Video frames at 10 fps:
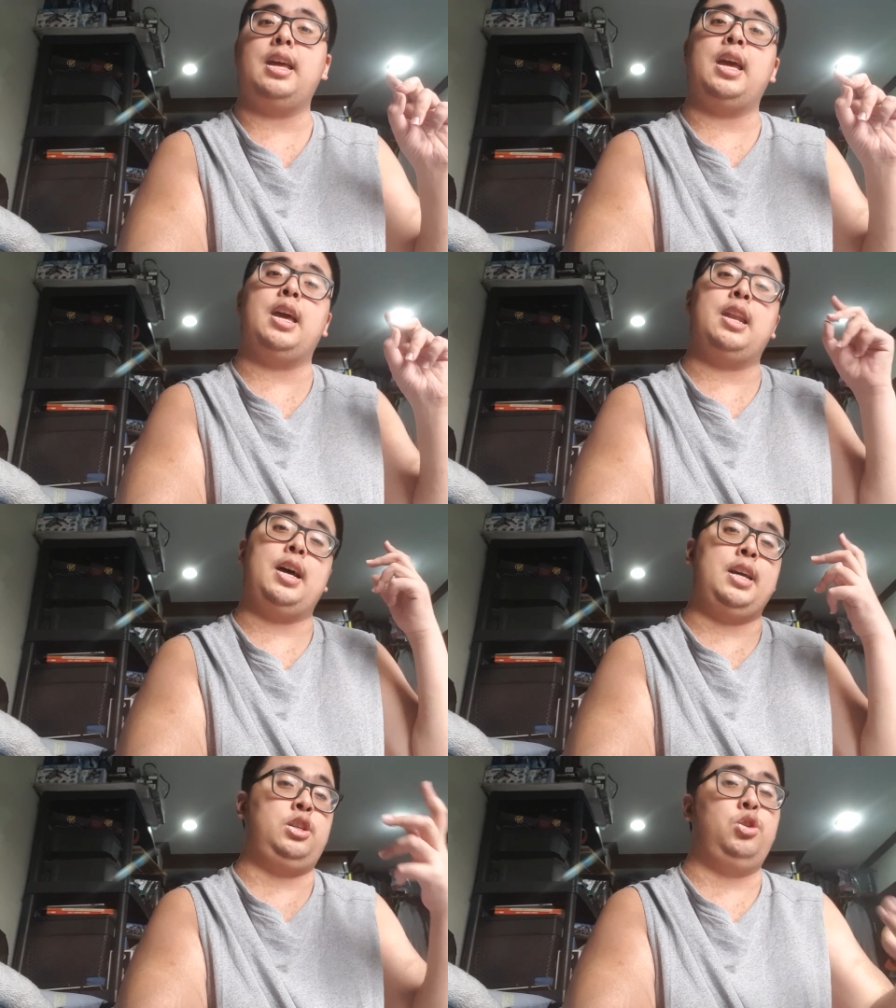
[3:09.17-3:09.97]
And
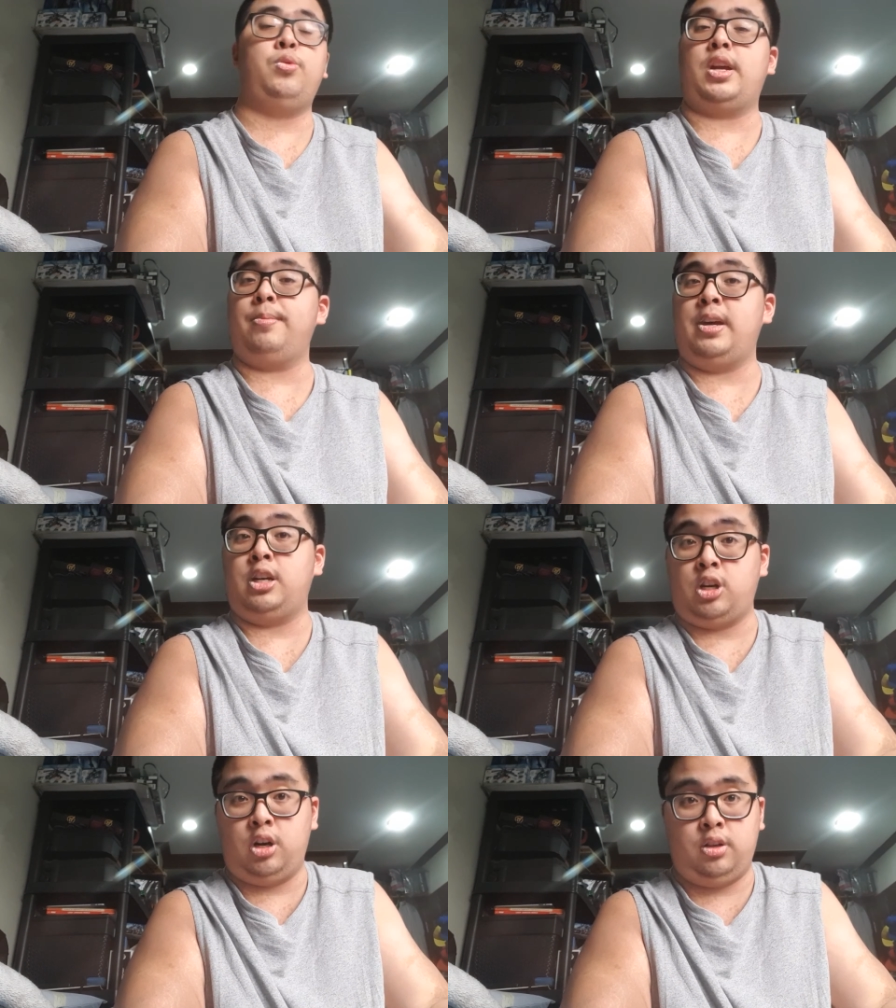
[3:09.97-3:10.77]
I do recommend
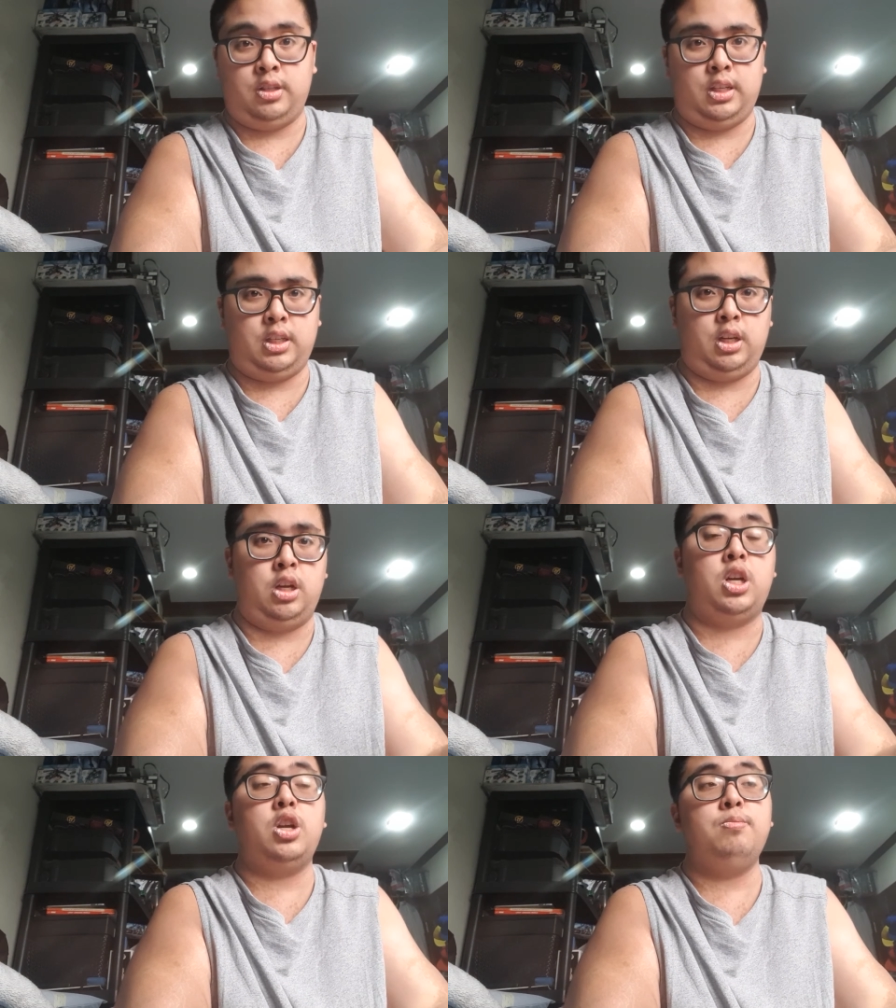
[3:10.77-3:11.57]
Eternals. It's a
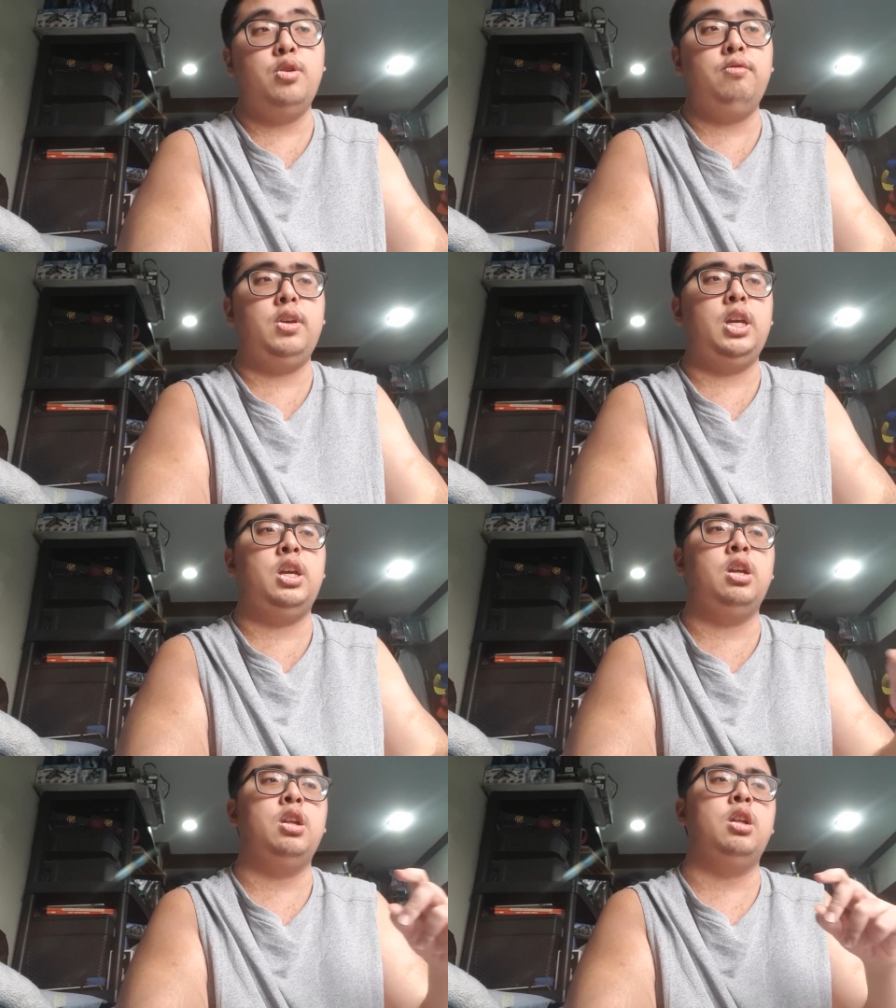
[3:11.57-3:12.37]
good movie.